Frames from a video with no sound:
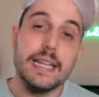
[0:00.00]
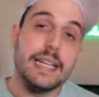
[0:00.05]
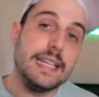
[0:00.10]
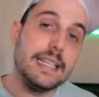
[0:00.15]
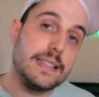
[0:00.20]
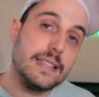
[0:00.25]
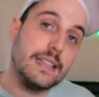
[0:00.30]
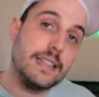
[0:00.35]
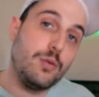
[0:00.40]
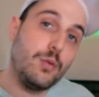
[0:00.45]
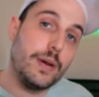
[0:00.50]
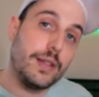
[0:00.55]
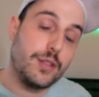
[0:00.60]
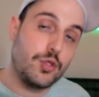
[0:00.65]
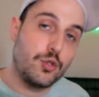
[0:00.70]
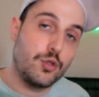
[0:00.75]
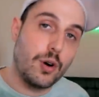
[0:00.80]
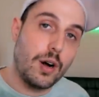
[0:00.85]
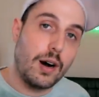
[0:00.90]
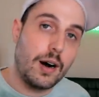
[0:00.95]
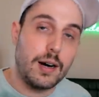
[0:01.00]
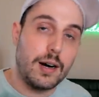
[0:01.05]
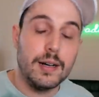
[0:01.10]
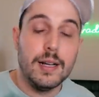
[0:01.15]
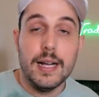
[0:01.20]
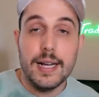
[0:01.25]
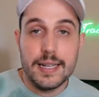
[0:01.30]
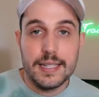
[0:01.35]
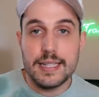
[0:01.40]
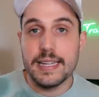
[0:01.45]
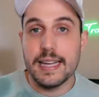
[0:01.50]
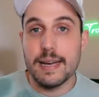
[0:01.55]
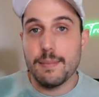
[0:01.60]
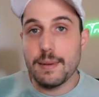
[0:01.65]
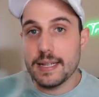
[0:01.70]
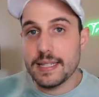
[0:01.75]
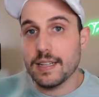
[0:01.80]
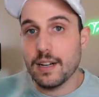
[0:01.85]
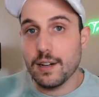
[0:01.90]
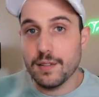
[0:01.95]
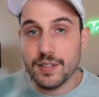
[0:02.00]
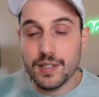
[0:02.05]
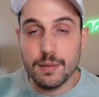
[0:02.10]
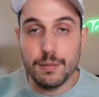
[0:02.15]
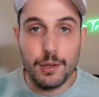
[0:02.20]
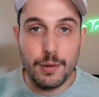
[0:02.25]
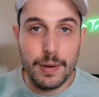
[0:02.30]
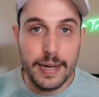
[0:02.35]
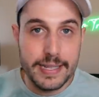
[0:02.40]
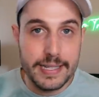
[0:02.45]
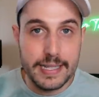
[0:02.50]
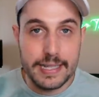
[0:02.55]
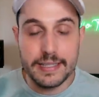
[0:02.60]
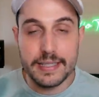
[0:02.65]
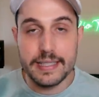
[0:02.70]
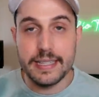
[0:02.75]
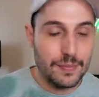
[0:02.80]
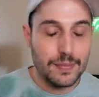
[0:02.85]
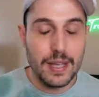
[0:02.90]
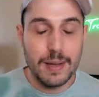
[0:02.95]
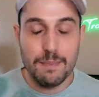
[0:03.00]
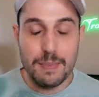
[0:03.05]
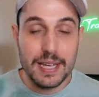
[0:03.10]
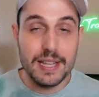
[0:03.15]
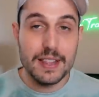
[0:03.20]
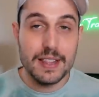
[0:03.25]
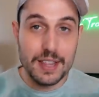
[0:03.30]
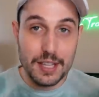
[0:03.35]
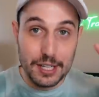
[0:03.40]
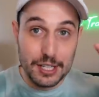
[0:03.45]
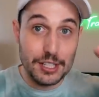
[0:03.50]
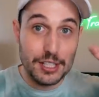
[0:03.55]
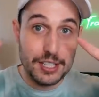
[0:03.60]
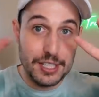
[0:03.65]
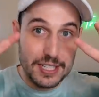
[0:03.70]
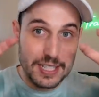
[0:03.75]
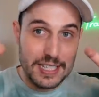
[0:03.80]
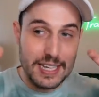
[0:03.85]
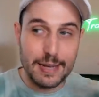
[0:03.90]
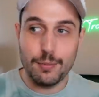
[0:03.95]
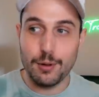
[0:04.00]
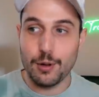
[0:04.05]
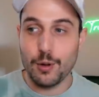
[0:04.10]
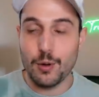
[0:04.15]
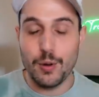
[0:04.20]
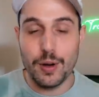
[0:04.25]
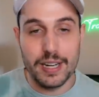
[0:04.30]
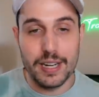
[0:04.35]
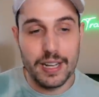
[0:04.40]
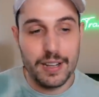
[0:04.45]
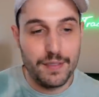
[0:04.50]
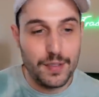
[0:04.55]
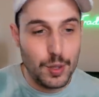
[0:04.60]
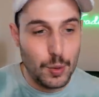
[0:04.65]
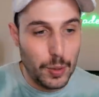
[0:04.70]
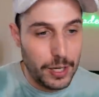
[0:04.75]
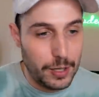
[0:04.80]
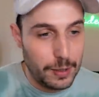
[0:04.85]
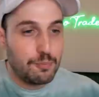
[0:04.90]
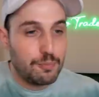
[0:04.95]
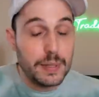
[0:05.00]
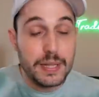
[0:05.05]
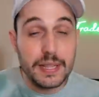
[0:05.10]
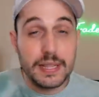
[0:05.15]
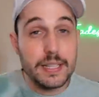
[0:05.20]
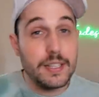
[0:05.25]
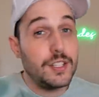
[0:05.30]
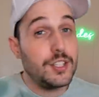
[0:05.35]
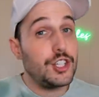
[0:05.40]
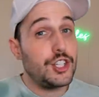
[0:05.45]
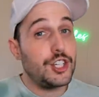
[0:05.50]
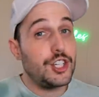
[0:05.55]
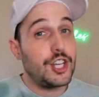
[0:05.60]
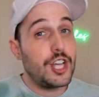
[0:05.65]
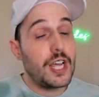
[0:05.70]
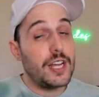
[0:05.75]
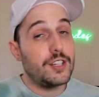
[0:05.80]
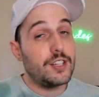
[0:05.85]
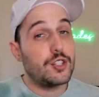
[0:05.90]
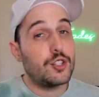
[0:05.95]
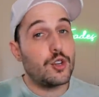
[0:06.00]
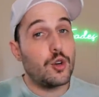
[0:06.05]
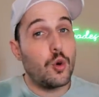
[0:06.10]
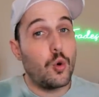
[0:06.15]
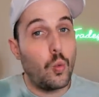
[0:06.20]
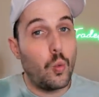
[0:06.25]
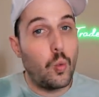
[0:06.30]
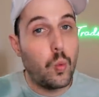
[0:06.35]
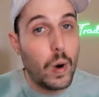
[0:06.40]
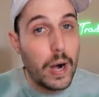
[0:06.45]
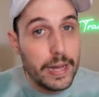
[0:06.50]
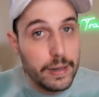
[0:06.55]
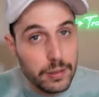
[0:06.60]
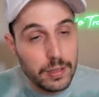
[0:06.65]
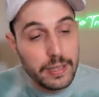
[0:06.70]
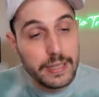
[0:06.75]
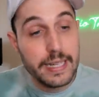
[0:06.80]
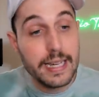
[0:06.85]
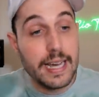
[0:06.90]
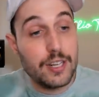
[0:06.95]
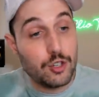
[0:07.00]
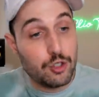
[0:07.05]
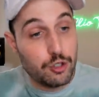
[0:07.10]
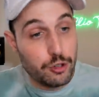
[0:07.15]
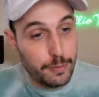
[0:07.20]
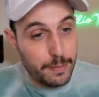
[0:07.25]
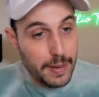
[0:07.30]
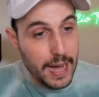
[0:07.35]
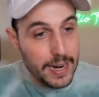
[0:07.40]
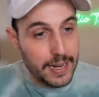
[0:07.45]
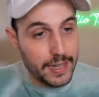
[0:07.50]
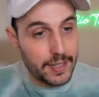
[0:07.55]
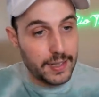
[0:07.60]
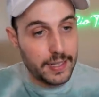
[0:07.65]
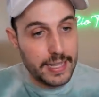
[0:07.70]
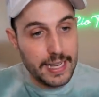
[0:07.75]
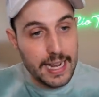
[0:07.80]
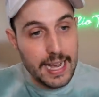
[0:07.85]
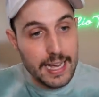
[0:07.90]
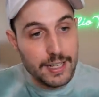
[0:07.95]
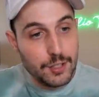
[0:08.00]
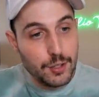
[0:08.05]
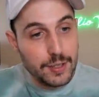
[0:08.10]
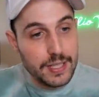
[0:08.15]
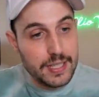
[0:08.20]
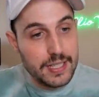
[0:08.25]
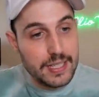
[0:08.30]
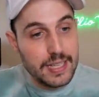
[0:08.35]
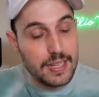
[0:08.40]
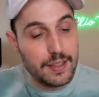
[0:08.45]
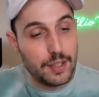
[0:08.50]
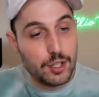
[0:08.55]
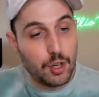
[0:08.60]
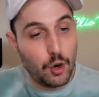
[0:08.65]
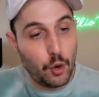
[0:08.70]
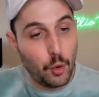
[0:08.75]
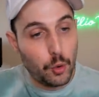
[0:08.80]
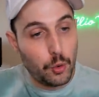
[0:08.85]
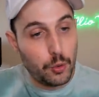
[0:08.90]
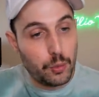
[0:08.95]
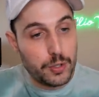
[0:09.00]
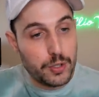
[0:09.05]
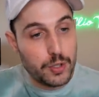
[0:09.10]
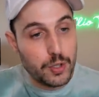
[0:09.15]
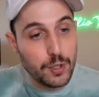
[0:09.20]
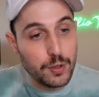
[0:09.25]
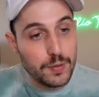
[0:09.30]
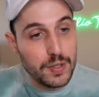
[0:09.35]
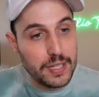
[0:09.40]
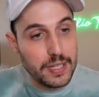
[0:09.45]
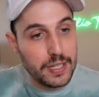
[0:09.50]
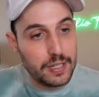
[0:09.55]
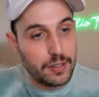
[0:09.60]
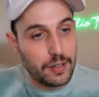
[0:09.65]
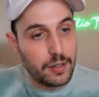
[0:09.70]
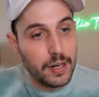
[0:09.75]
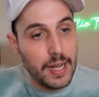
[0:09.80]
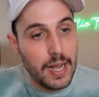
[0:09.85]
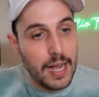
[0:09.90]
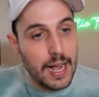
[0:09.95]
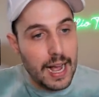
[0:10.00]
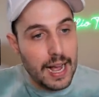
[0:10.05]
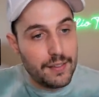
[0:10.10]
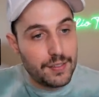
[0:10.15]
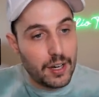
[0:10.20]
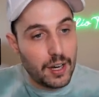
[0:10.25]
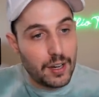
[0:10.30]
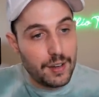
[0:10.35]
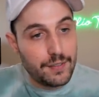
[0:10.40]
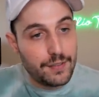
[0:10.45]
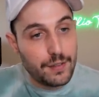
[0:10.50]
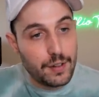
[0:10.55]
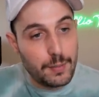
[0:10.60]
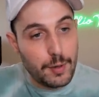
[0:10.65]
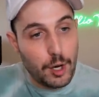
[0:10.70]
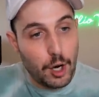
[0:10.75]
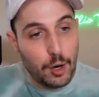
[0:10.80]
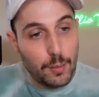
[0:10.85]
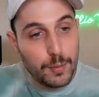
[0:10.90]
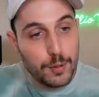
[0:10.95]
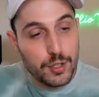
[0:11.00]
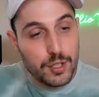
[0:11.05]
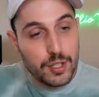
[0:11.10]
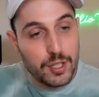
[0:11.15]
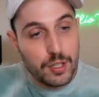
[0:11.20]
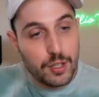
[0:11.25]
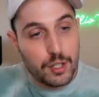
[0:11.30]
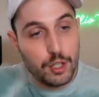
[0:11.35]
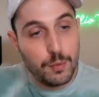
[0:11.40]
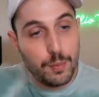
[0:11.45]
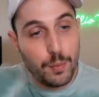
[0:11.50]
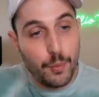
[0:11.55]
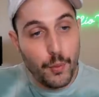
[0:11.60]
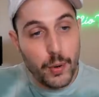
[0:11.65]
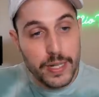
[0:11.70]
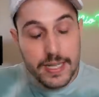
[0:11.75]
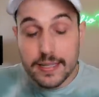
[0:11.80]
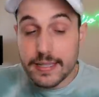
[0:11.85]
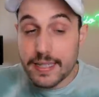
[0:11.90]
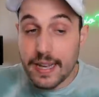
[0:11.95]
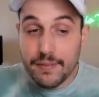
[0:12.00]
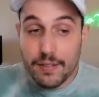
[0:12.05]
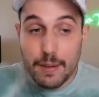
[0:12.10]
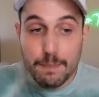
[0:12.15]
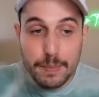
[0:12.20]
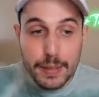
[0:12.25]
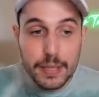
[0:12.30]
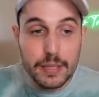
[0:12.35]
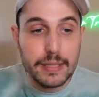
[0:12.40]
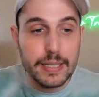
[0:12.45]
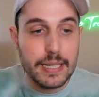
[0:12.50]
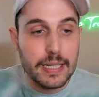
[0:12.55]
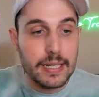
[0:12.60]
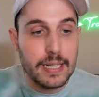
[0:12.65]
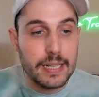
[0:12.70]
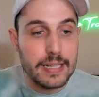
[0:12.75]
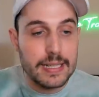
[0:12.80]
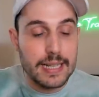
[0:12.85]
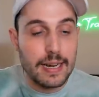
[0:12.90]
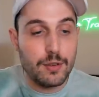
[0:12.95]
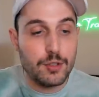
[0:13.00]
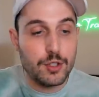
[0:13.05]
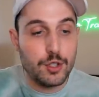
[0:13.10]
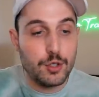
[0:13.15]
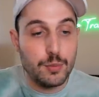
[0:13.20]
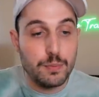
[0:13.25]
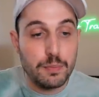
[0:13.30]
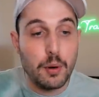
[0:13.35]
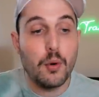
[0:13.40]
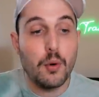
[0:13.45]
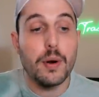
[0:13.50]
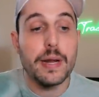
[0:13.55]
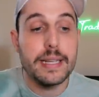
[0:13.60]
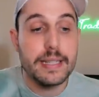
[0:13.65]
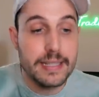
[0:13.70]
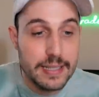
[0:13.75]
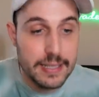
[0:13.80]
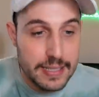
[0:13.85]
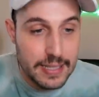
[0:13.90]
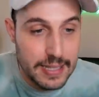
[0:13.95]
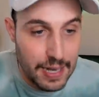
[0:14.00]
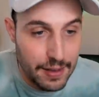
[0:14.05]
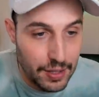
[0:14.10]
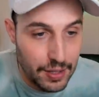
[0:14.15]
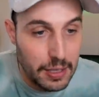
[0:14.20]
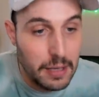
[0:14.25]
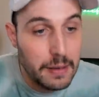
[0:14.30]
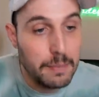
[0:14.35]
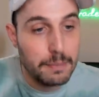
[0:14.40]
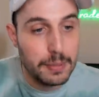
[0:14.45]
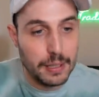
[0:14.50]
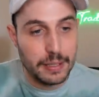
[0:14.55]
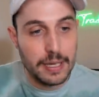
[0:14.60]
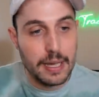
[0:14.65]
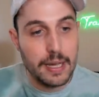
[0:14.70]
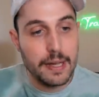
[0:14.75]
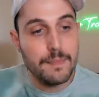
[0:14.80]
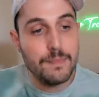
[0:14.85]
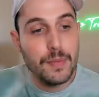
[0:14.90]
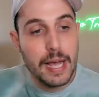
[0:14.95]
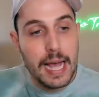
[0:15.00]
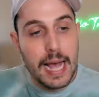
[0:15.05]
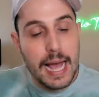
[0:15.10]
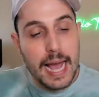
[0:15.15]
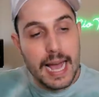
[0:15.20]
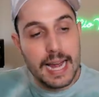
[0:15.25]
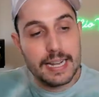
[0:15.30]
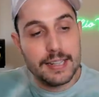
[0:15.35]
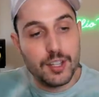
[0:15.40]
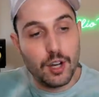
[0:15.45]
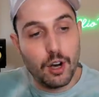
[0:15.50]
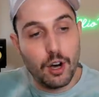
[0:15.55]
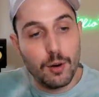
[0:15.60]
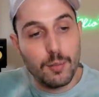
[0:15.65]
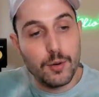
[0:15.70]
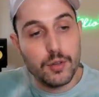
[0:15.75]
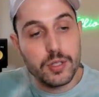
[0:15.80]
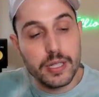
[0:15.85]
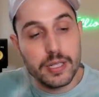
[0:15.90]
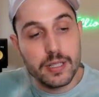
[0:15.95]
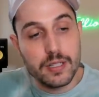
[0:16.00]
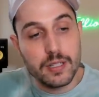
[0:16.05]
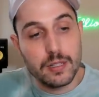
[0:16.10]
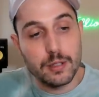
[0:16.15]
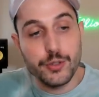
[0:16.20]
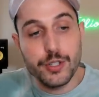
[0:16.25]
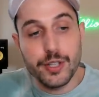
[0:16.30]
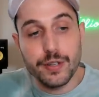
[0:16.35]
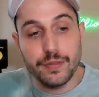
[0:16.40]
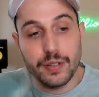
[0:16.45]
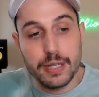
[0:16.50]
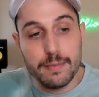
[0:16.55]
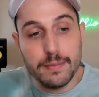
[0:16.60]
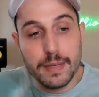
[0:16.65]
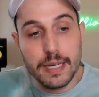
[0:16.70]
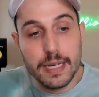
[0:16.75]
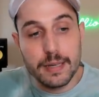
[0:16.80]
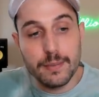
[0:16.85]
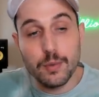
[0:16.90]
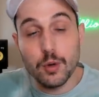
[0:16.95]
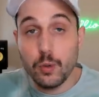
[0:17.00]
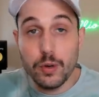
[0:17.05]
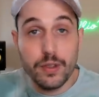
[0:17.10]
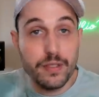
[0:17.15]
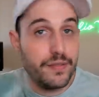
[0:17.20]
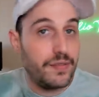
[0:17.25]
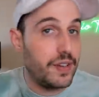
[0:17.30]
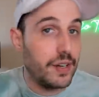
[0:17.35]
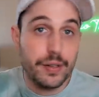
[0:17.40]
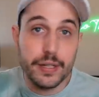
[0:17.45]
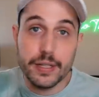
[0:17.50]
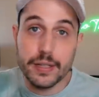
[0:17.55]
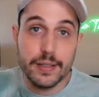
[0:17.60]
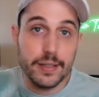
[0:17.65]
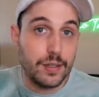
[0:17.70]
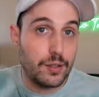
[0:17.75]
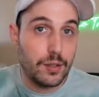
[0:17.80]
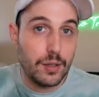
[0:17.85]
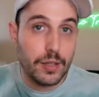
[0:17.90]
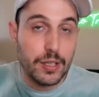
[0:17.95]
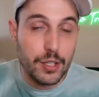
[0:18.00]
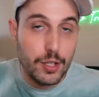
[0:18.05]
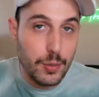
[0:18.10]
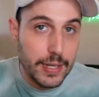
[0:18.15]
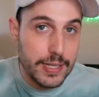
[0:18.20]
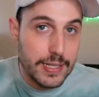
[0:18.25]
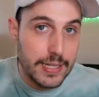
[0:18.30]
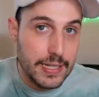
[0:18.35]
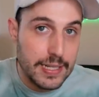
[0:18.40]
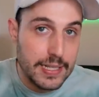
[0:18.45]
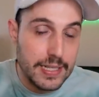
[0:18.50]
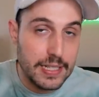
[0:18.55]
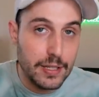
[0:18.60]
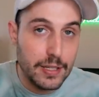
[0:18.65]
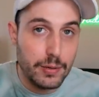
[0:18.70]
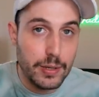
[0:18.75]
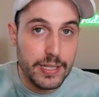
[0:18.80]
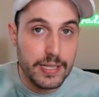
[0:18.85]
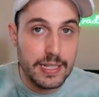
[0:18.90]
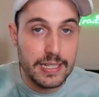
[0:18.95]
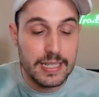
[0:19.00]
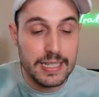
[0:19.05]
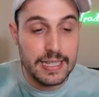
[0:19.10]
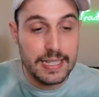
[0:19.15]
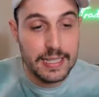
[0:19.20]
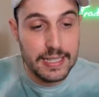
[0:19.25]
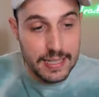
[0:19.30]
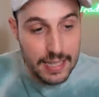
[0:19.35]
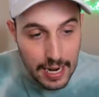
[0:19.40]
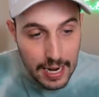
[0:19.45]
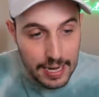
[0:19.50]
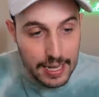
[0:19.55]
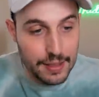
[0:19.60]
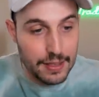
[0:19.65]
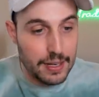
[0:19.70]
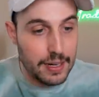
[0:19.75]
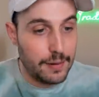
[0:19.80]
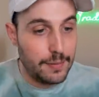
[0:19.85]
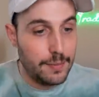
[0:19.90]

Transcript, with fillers: easily withdraw to get myself some USDC and be in the good stablecoin, if you will. But this changed wildly and dramatically. And as you can see, the total reserves here have gone from almost 2.7 billion down to 0.7 billion. And it's almost exclusively MIM with very little USDC, USDT, and DAI in there.